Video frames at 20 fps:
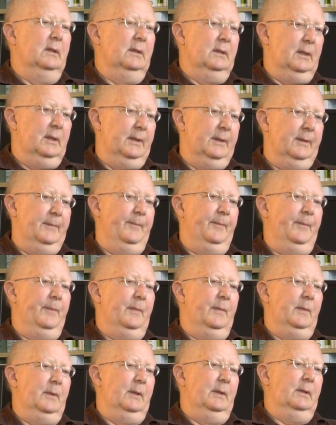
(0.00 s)
um,
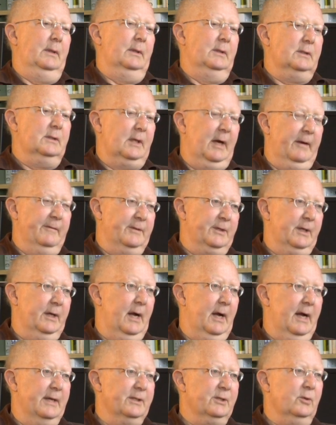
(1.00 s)
Stuyvesant
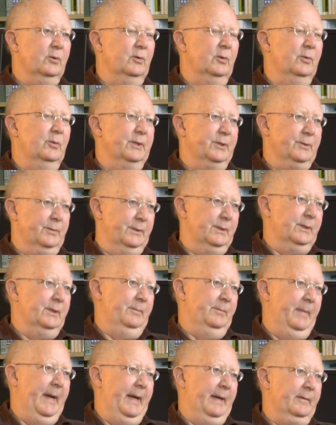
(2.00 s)
High School, which was a
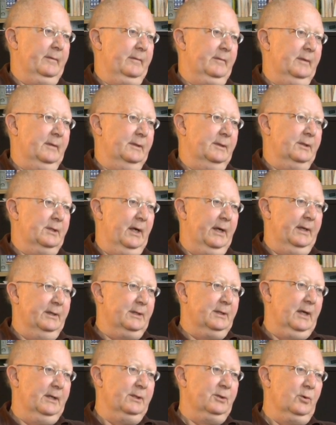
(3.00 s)
math and science
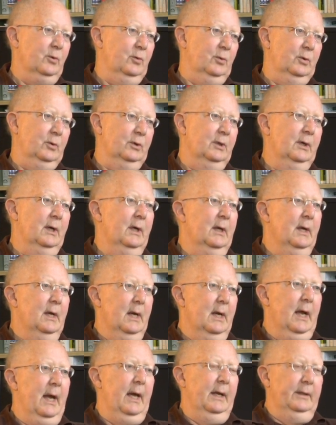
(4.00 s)
high school,
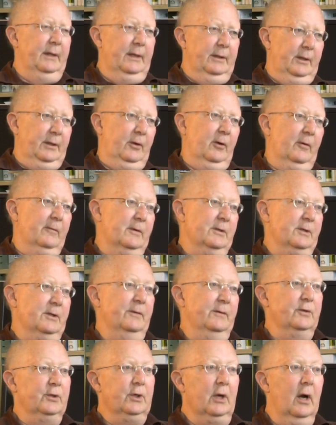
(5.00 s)
and then the University
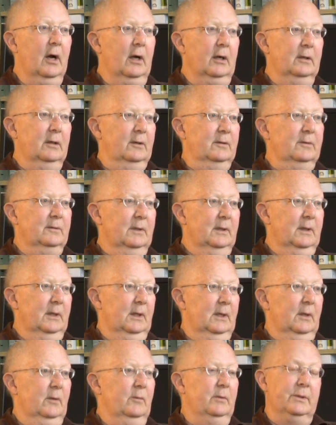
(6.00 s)
of Chicago
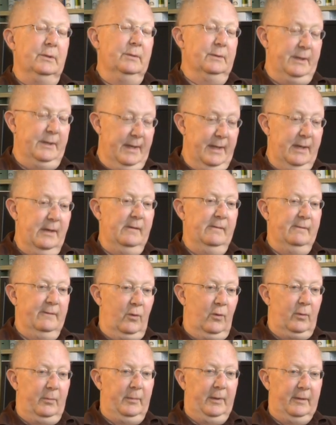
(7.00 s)
which was the
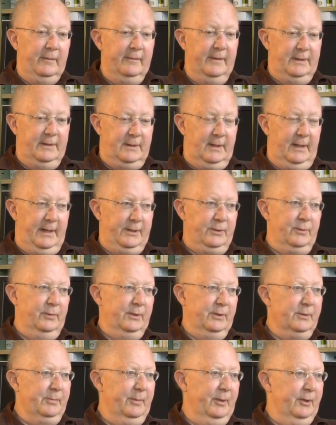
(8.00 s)
formative intellectual
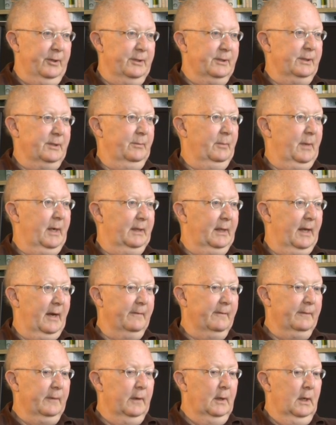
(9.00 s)
experience in my
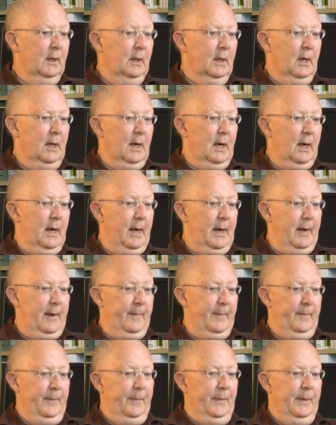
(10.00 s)
life. Mm-hmm.
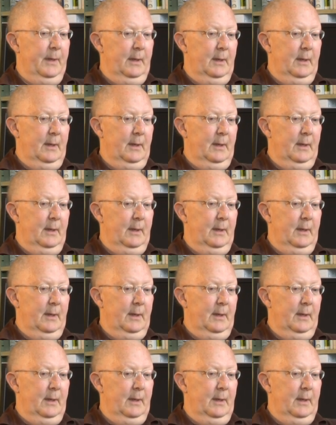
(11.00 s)
Um,